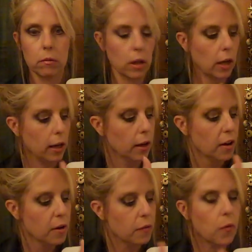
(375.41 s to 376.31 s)
okay,
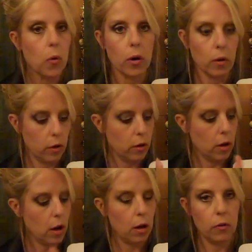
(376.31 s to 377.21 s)
for
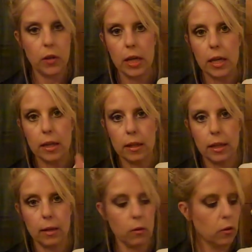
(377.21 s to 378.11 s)
the
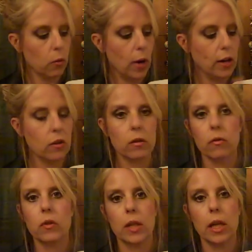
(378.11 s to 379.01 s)
ranges
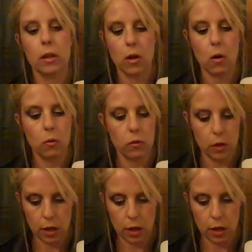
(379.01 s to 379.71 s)
of skin tones.